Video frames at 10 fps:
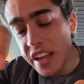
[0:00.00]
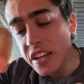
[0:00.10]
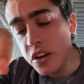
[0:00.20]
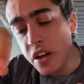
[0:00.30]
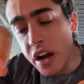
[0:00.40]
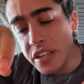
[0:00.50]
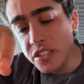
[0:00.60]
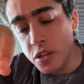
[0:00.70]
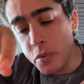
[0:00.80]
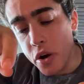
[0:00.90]
know, the
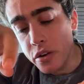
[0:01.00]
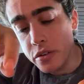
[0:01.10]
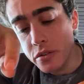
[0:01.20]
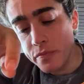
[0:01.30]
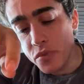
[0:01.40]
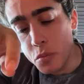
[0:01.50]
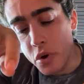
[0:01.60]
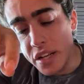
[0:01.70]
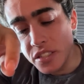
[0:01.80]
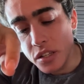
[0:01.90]
onions, the burger, the
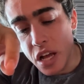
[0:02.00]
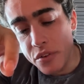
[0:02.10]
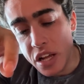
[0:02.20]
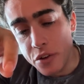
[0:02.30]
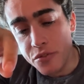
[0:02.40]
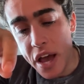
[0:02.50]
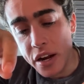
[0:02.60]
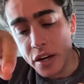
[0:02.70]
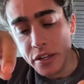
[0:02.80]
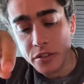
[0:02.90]
bread still have a lot of fat
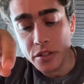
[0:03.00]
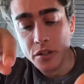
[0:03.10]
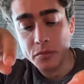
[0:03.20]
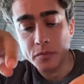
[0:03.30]
on it, you know?